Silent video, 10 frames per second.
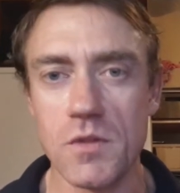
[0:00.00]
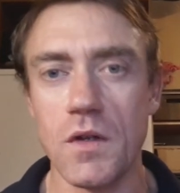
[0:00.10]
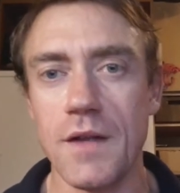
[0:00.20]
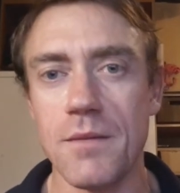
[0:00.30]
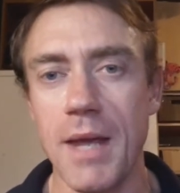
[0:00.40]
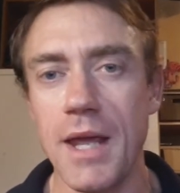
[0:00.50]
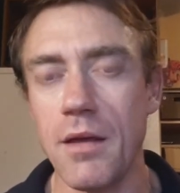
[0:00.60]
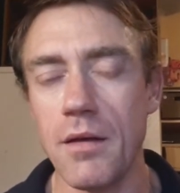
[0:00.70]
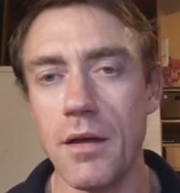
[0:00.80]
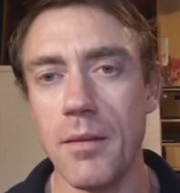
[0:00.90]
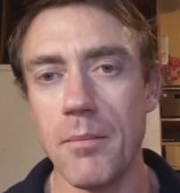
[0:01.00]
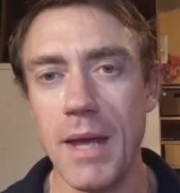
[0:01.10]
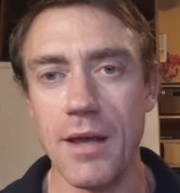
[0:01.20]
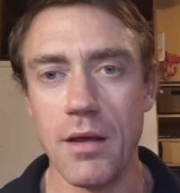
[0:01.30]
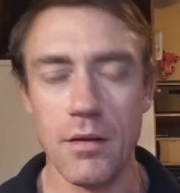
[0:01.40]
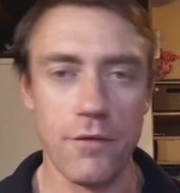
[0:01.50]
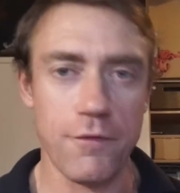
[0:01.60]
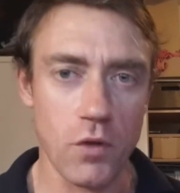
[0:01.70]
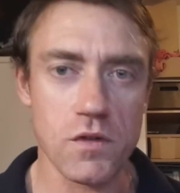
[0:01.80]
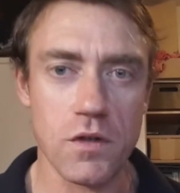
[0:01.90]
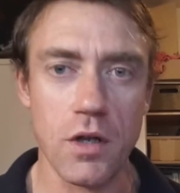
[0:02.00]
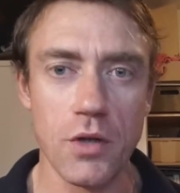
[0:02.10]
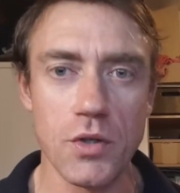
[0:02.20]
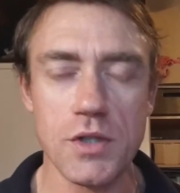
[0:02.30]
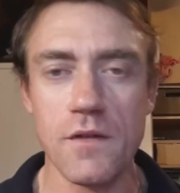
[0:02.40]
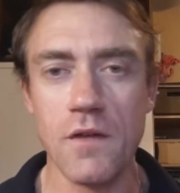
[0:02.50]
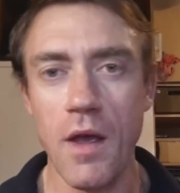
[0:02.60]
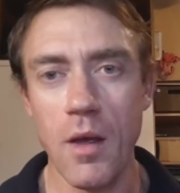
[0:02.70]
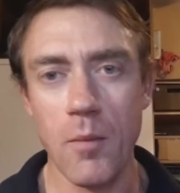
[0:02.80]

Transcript: studies may make false conclusions,